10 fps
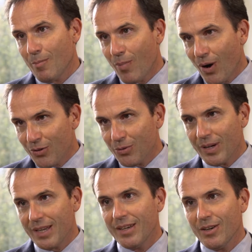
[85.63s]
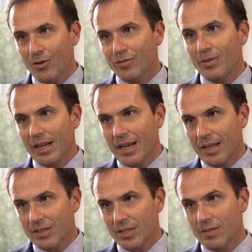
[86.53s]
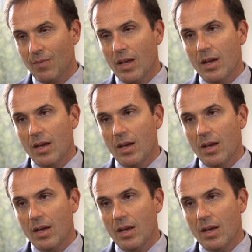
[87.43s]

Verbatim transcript: pathway of rhinitis.